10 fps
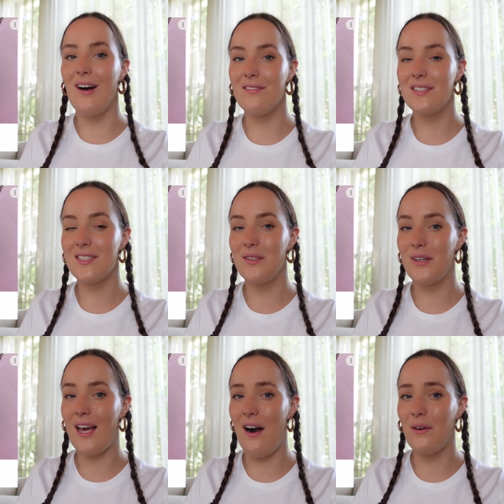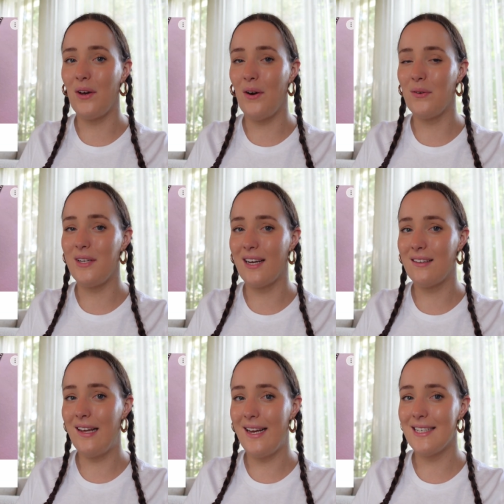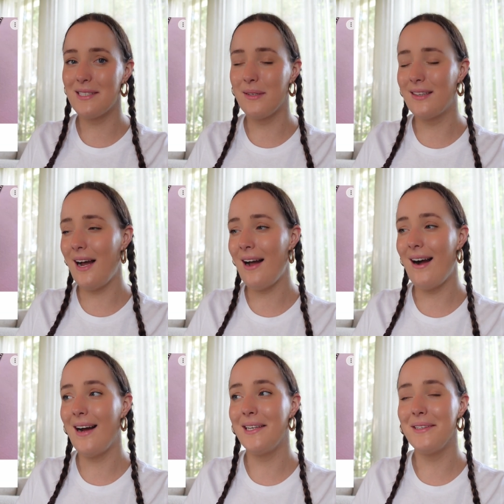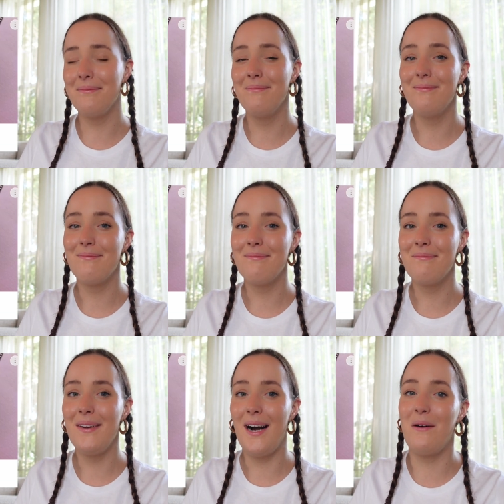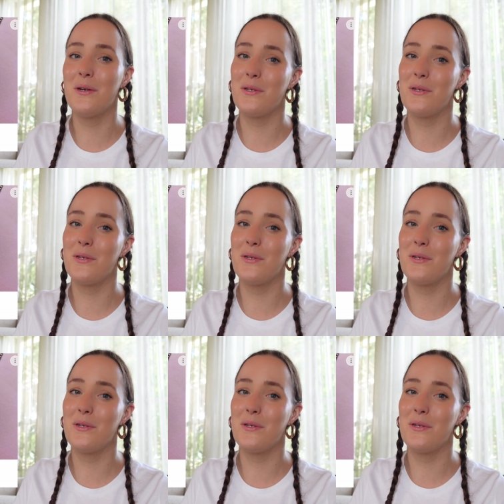I loved this little cowgirl necklace with the hat. How